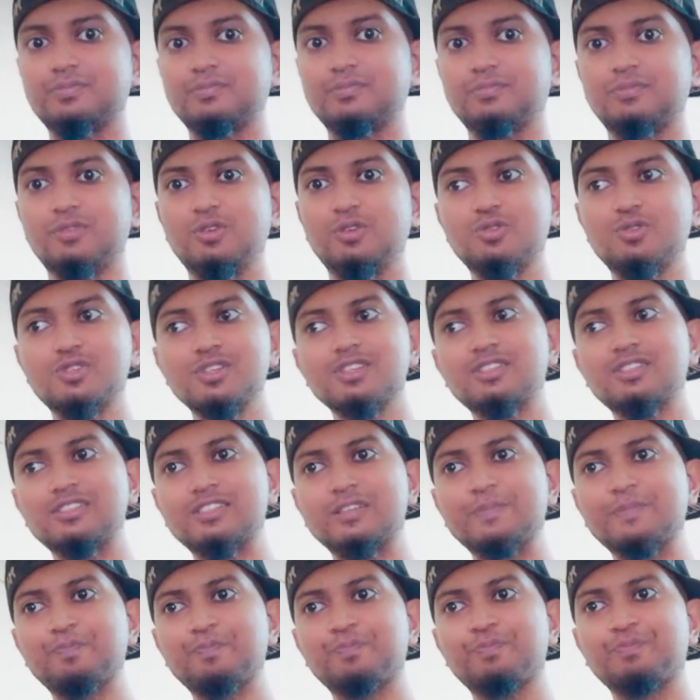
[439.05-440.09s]
You just
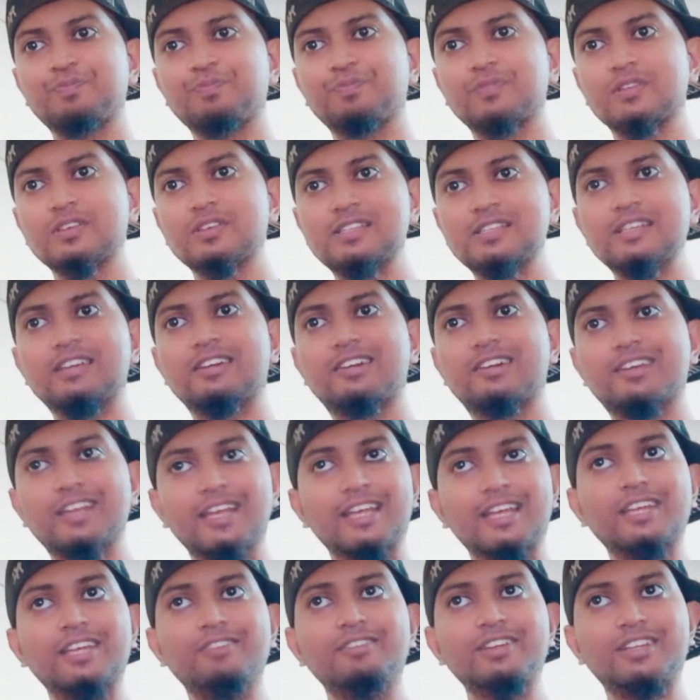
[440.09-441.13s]
see,
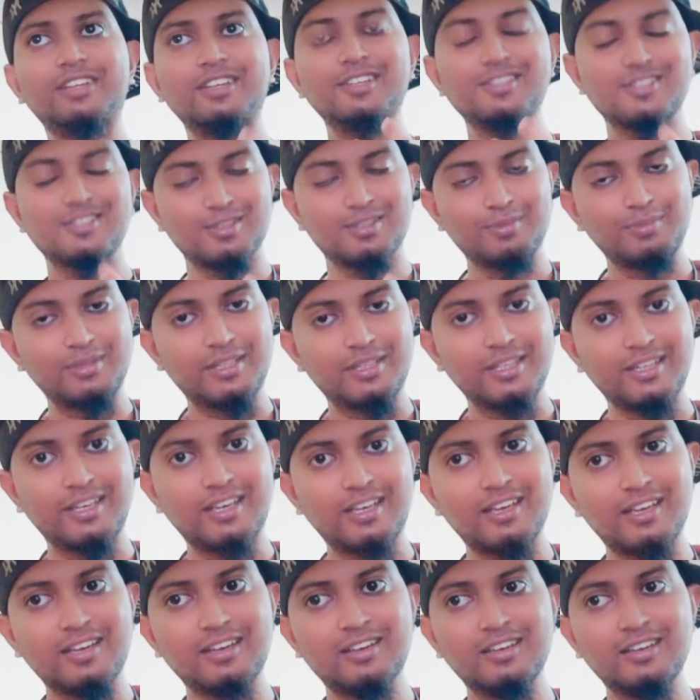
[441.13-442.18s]
creativity is
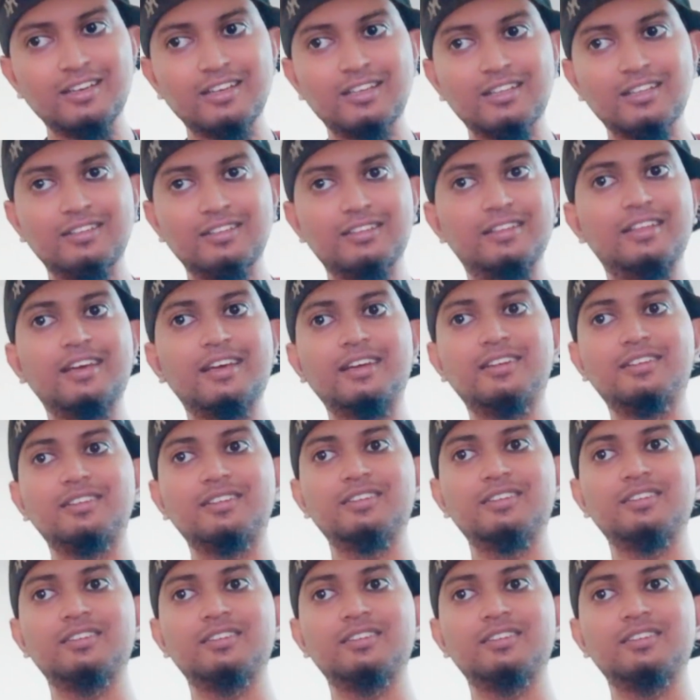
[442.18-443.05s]
something that